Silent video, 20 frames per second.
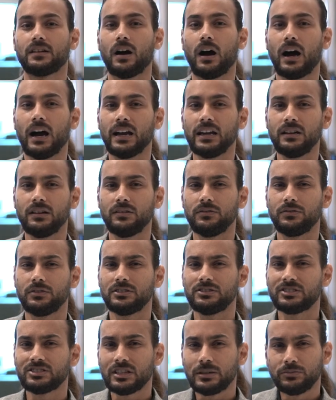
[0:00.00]
kind of
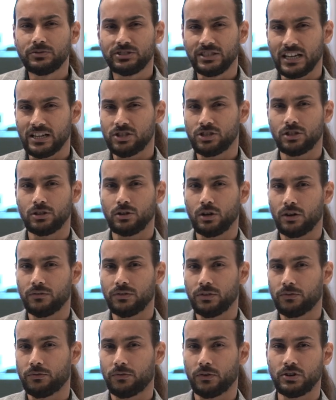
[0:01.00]
a subsection of
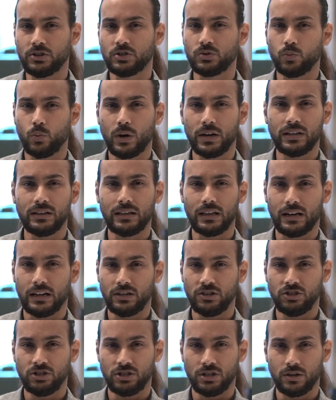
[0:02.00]
the first one that
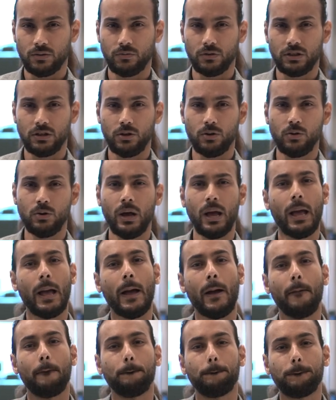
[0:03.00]
I shared with you,
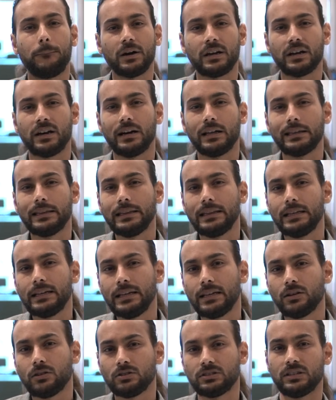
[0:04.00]
but a
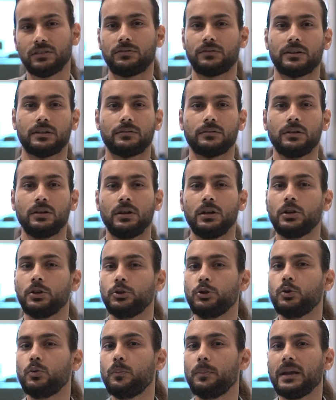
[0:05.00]
little different.
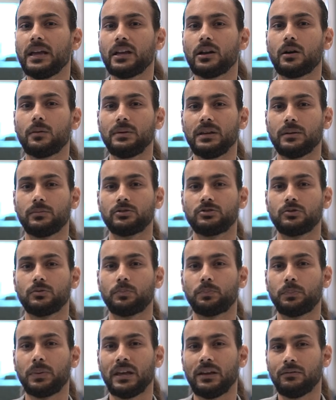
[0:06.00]
You may not be able to
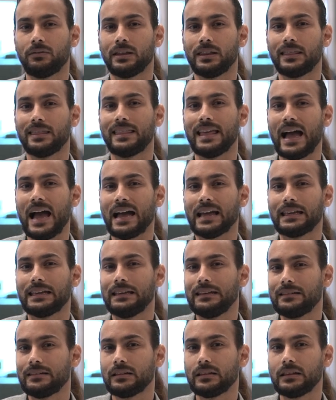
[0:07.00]
pivot that
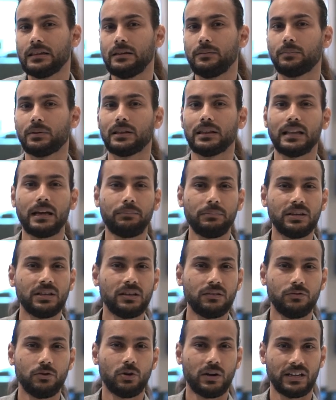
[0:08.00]
easily, but let me
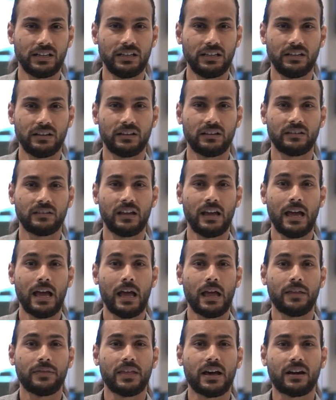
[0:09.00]
give you ideas
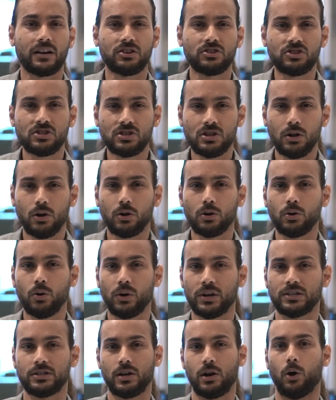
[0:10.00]
that are still
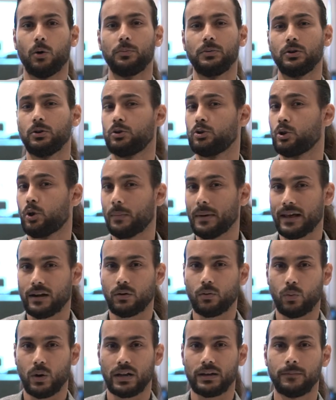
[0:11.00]
going to help you no
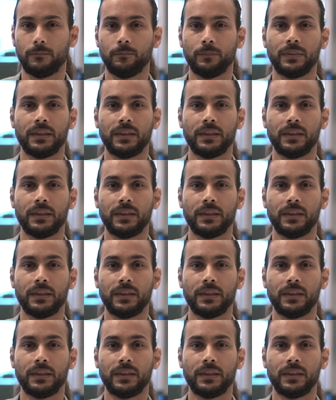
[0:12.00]
matter what.